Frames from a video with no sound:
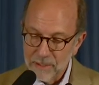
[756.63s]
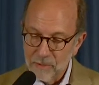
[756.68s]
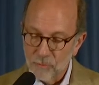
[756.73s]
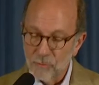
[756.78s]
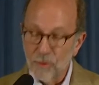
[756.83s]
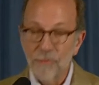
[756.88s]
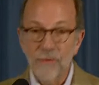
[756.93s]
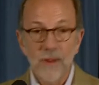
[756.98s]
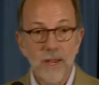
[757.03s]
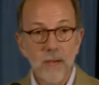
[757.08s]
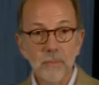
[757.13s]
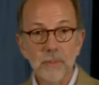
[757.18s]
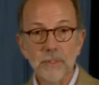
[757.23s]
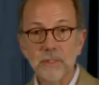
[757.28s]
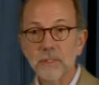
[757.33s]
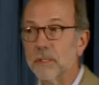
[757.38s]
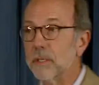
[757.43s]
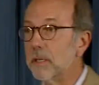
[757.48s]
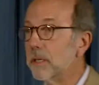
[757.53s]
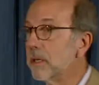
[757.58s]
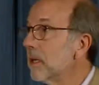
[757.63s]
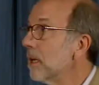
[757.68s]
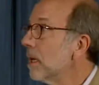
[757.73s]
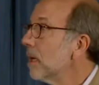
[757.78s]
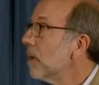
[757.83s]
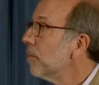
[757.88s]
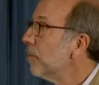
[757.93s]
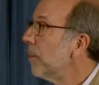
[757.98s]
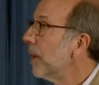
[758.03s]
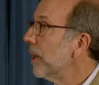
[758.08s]
rifampicin,
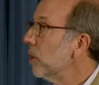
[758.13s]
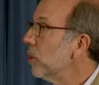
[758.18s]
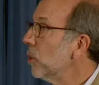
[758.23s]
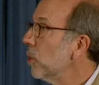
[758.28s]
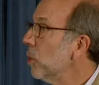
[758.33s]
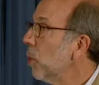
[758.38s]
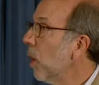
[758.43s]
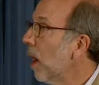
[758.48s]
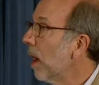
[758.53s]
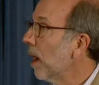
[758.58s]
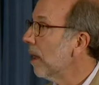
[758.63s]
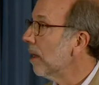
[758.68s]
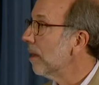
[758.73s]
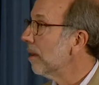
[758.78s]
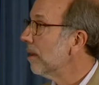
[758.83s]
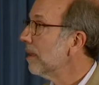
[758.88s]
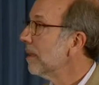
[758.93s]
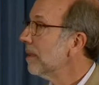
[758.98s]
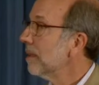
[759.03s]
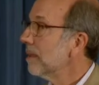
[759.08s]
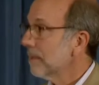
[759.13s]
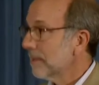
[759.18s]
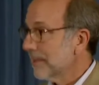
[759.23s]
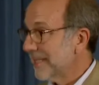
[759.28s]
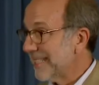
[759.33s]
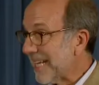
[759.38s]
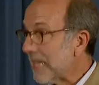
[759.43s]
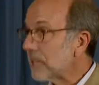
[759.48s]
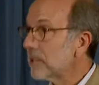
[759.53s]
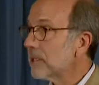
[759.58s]
but who are
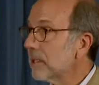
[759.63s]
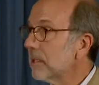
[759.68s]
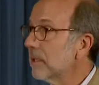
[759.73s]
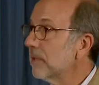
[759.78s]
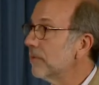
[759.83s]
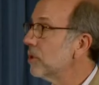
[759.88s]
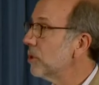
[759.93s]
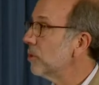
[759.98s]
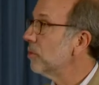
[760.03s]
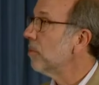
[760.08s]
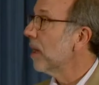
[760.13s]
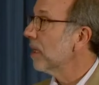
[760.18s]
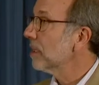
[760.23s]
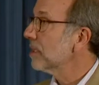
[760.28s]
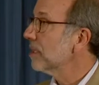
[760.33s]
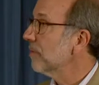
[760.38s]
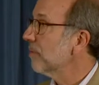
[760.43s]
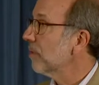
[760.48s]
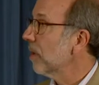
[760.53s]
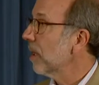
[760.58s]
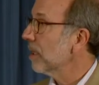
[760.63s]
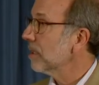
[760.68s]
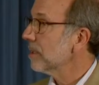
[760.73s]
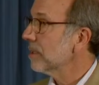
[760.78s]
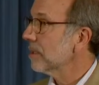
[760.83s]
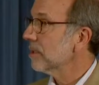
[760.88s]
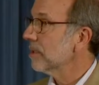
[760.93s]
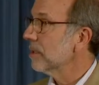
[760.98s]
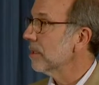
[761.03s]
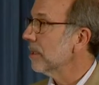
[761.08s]
sensitive to
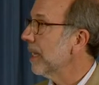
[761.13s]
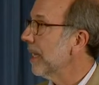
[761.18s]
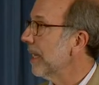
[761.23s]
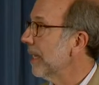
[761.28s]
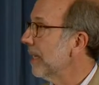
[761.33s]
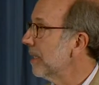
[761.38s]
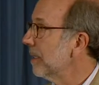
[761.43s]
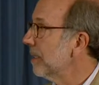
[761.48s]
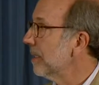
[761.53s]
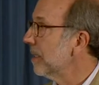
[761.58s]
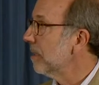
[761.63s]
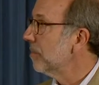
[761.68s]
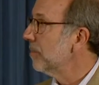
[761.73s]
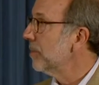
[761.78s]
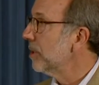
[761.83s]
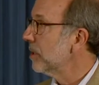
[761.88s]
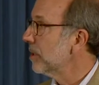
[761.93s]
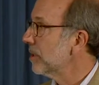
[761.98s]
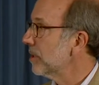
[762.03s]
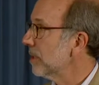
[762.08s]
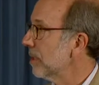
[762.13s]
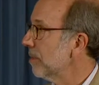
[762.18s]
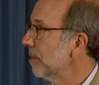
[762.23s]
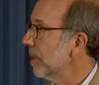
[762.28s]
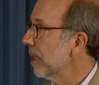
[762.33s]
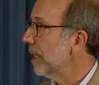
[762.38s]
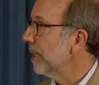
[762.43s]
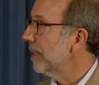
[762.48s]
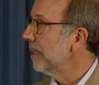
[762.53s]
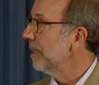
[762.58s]
moxifloxacin and
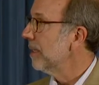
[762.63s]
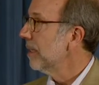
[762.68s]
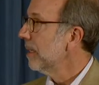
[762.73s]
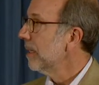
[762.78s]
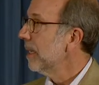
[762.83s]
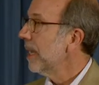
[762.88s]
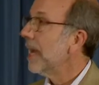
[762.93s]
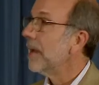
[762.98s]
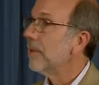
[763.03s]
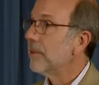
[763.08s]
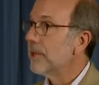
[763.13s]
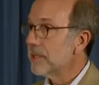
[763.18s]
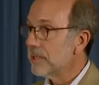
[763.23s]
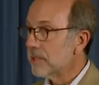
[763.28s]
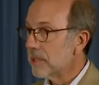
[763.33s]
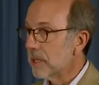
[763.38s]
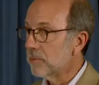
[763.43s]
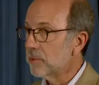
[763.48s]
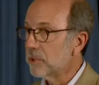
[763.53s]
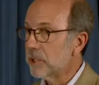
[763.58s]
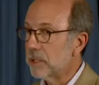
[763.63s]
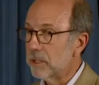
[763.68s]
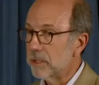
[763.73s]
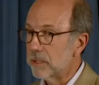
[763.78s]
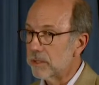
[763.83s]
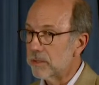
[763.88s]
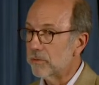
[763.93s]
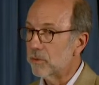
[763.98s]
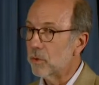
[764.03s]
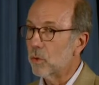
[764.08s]
pyrazinamide, and the assumption
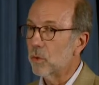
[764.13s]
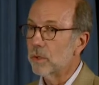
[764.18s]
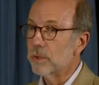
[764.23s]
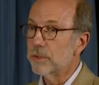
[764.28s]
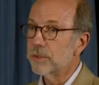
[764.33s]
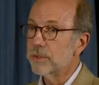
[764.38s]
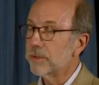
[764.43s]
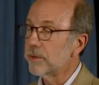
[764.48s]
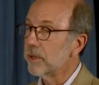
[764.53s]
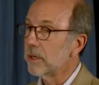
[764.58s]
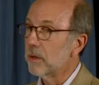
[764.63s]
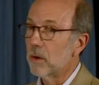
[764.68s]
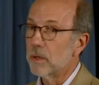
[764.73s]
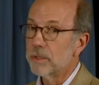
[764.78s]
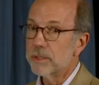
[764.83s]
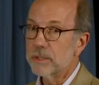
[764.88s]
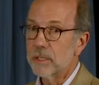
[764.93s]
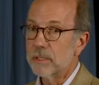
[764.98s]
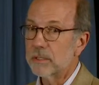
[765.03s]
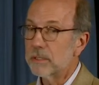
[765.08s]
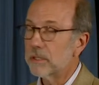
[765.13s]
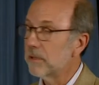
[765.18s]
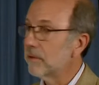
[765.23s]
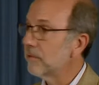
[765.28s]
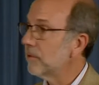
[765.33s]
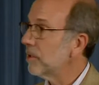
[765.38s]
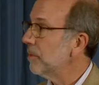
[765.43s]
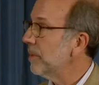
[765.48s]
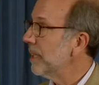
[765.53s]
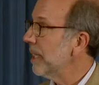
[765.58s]
is, of course, that they're all sensitive
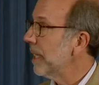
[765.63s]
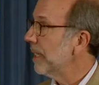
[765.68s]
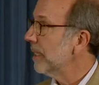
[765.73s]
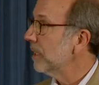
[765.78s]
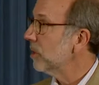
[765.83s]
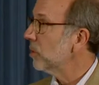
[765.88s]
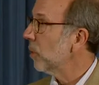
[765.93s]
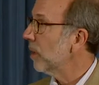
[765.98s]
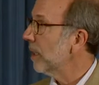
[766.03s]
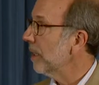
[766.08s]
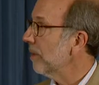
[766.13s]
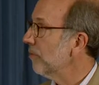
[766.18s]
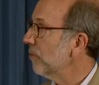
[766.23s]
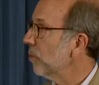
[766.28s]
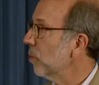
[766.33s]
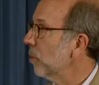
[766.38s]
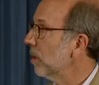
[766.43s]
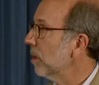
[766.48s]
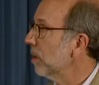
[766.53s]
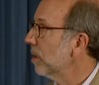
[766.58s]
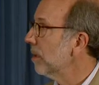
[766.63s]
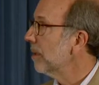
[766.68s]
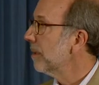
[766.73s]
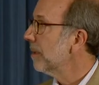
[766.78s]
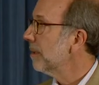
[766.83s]
to PA24.